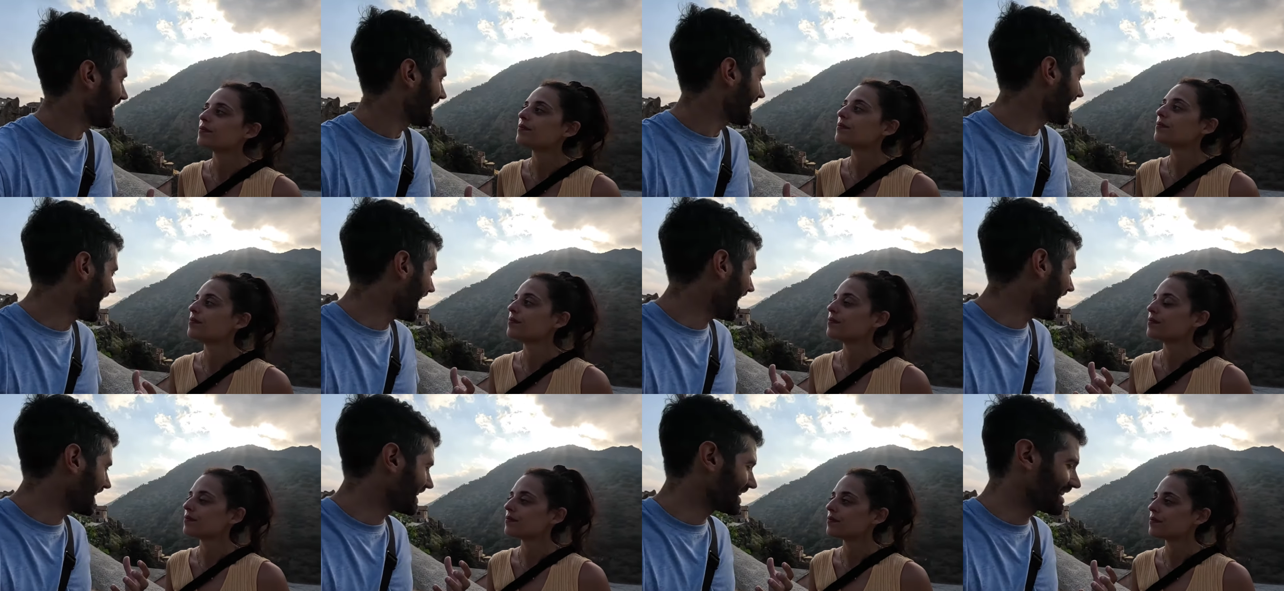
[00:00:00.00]

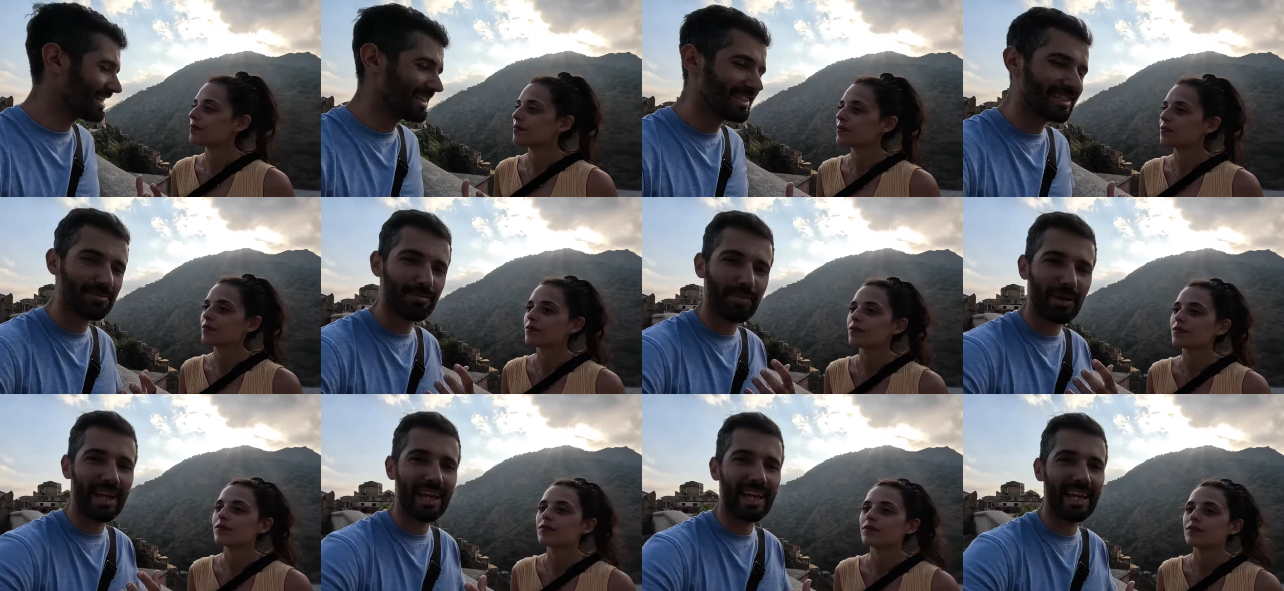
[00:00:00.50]
Speaker 1: that
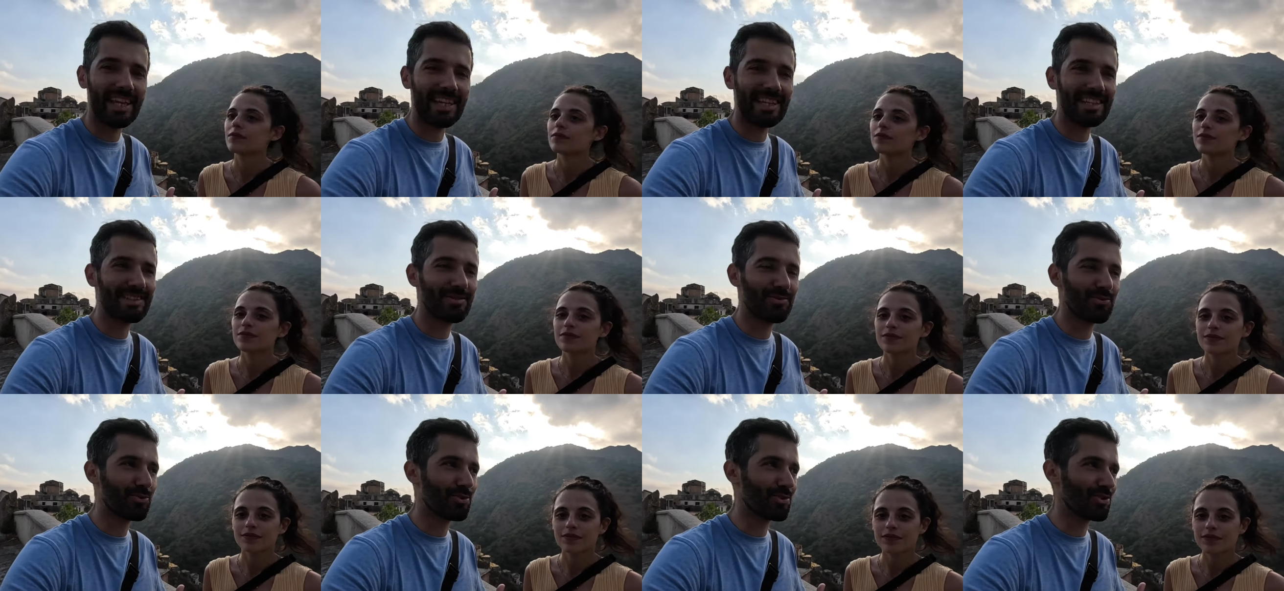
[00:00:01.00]
this
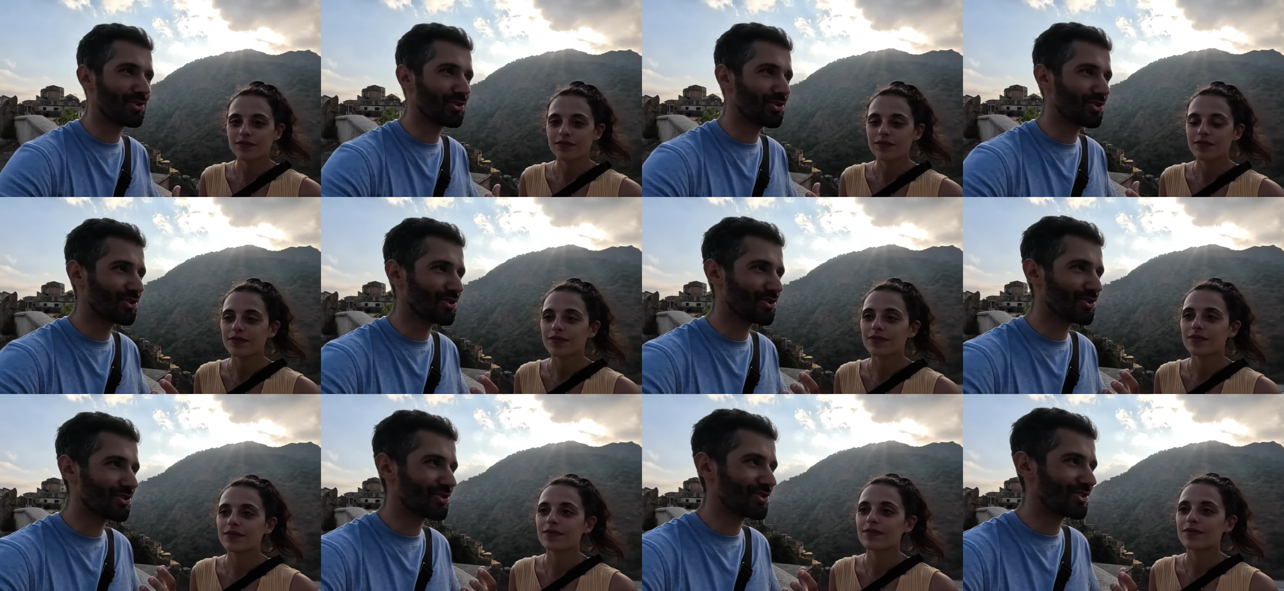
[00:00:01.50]
place was
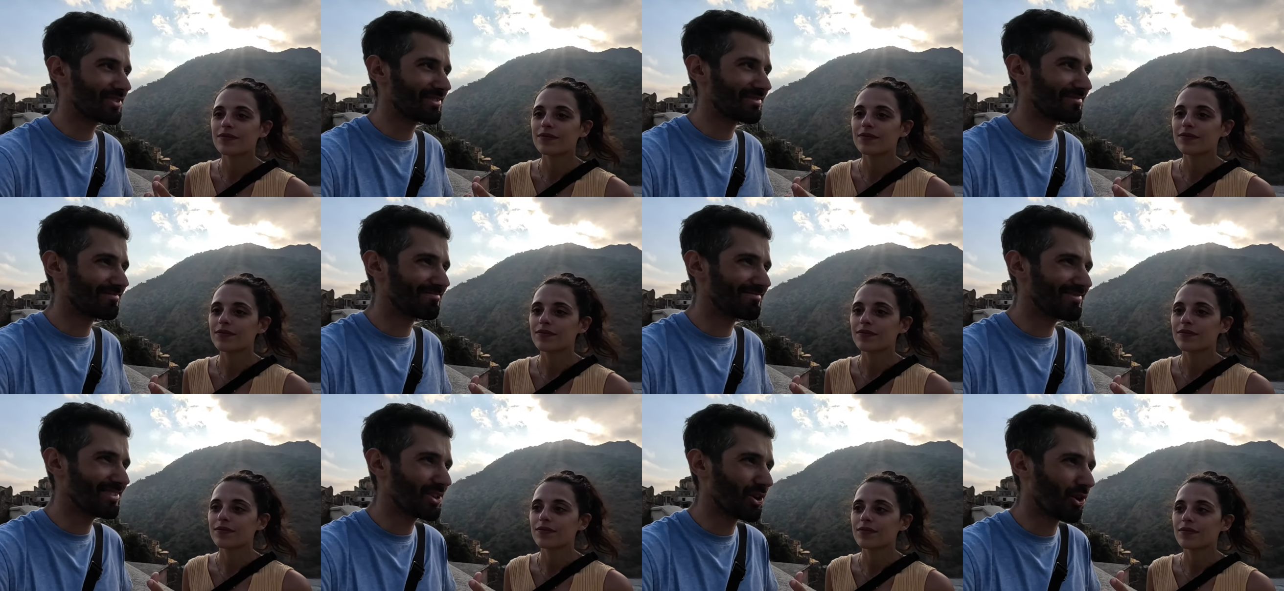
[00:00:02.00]
just,
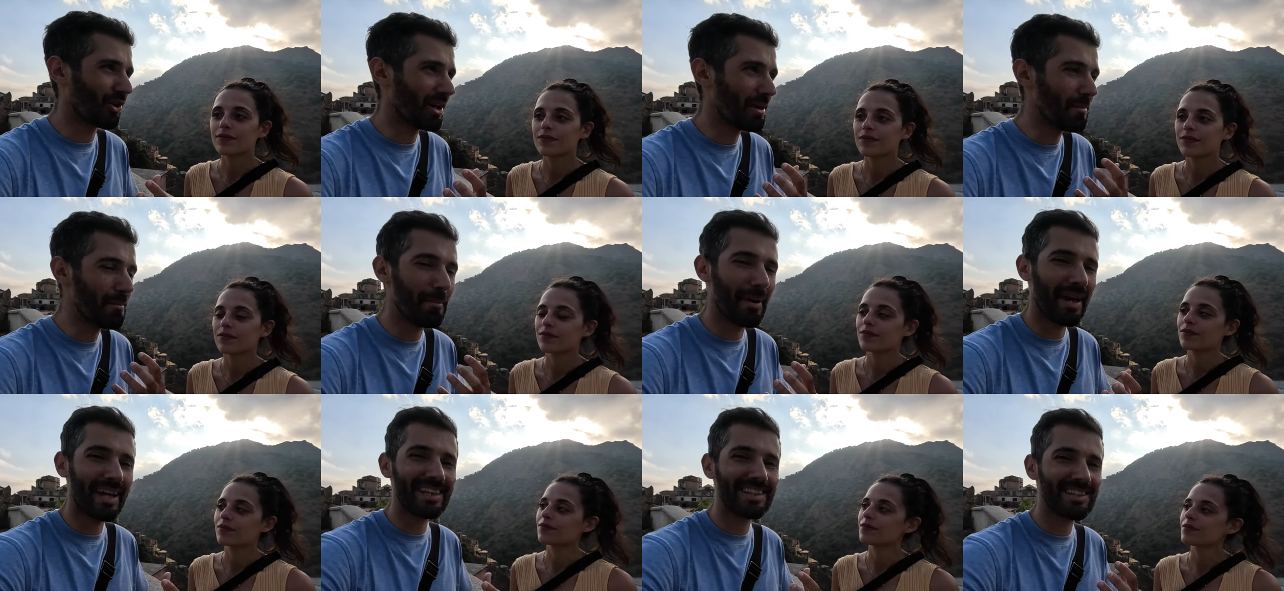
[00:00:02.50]
you know,
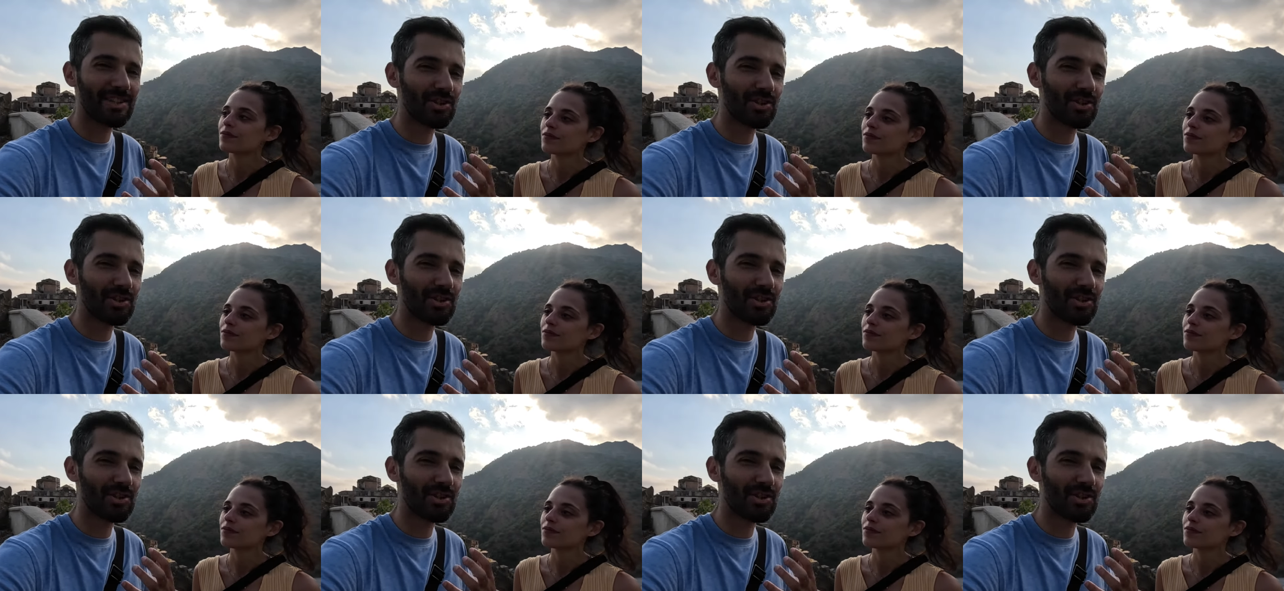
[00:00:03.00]
it meant